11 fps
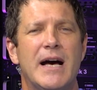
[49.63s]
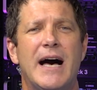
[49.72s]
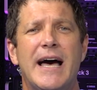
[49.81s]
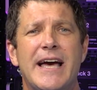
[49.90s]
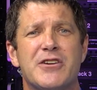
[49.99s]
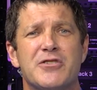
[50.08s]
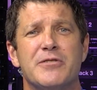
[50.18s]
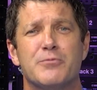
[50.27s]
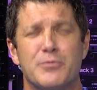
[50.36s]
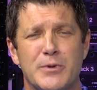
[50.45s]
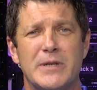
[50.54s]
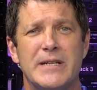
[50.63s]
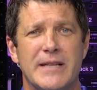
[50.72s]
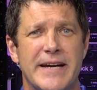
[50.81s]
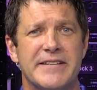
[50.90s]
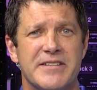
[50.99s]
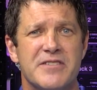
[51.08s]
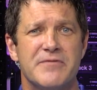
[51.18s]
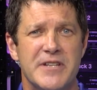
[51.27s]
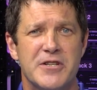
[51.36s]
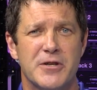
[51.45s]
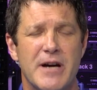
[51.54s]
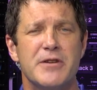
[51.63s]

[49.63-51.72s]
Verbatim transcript: I actually really like this feature.